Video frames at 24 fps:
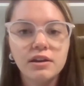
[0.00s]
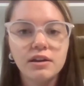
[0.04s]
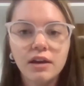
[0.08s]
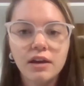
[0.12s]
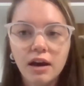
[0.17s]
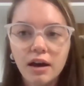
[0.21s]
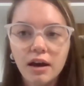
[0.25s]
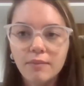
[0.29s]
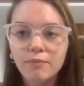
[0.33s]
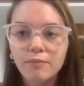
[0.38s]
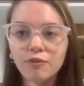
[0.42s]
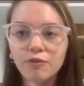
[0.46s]

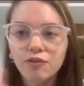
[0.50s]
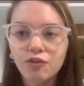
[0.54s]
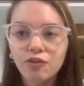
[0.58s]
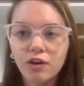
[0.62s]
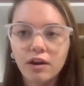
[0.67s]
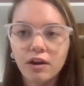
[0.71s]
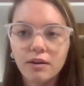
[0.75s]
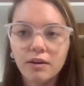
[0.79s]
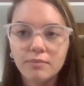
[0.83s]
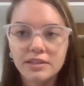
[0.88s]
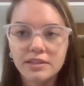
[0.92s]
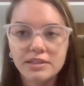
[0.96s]
come
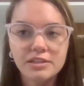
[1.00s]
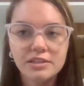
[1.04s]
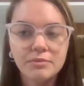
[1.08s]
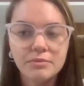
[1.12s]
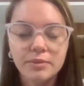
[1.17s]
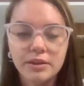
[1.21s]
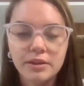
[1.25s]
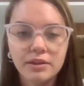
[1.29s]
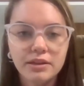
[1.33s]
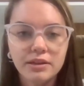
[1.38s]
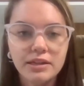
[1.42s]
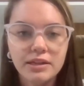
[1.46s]
from
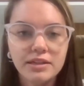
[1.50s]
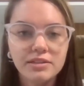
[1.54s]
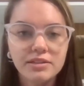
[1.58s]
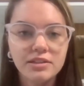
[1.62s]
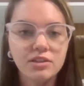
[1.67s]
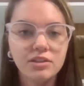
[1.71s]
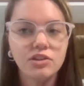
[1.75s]
disabilities